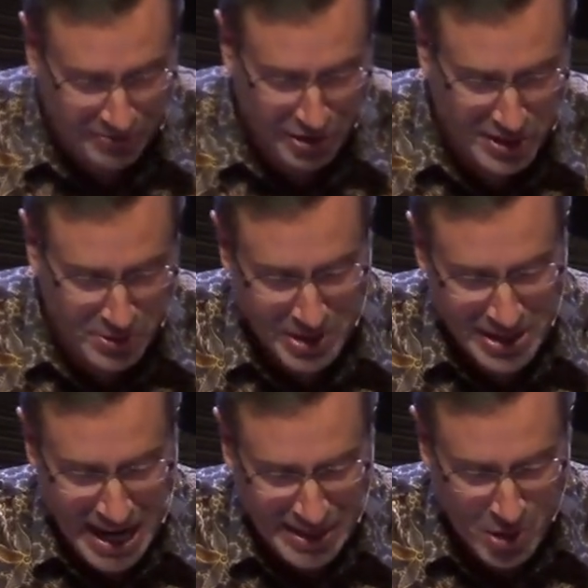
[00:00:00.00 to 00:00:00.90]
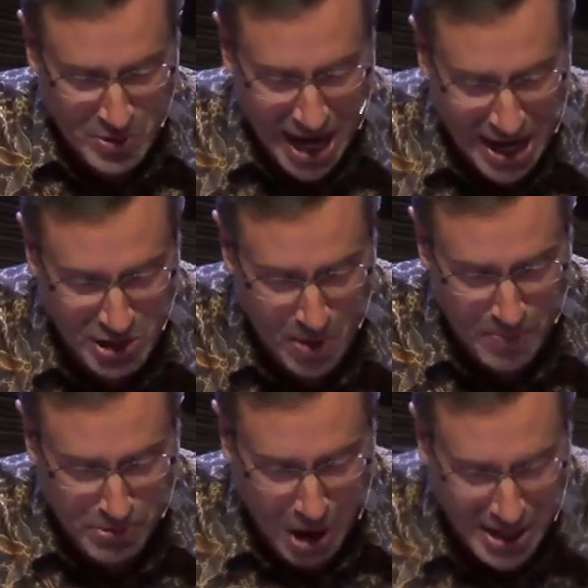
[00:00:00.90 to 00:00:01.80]
Verse 28, so Daniel
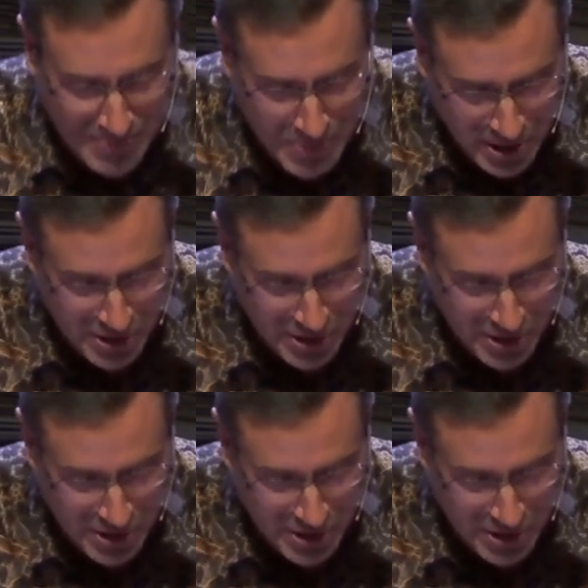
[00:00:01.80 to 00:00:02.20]
prospered